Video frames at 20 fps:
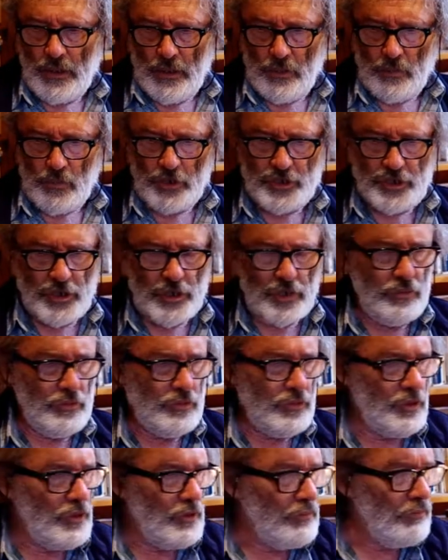we
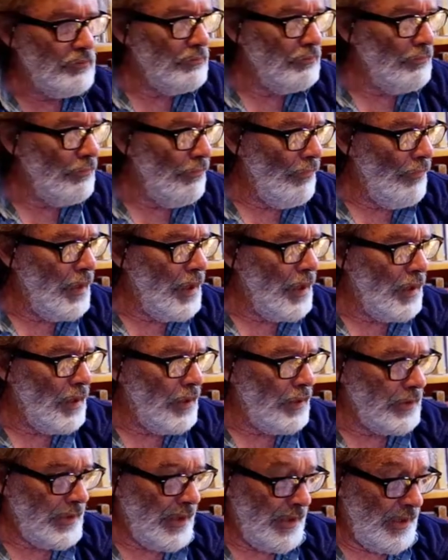showed you,
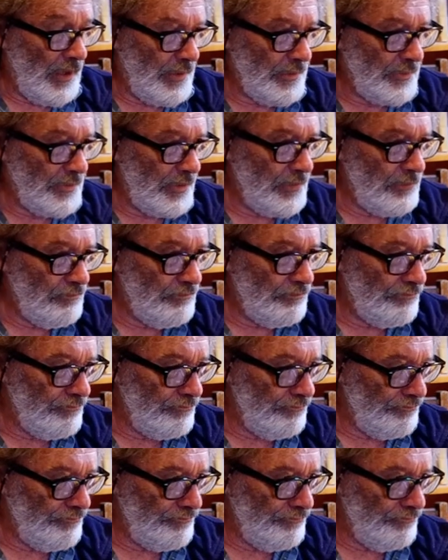well I did,
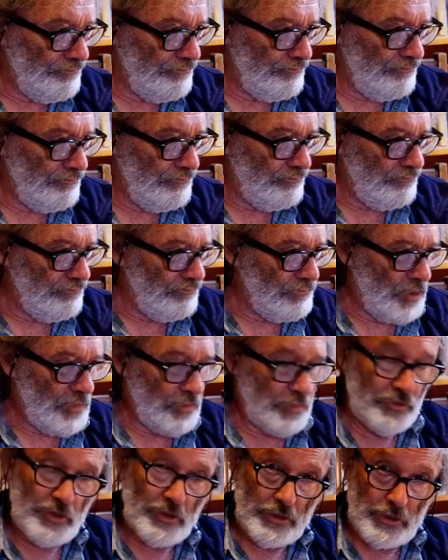what it
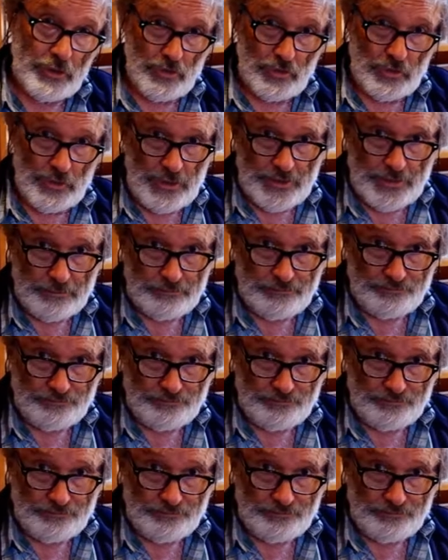was going to look like.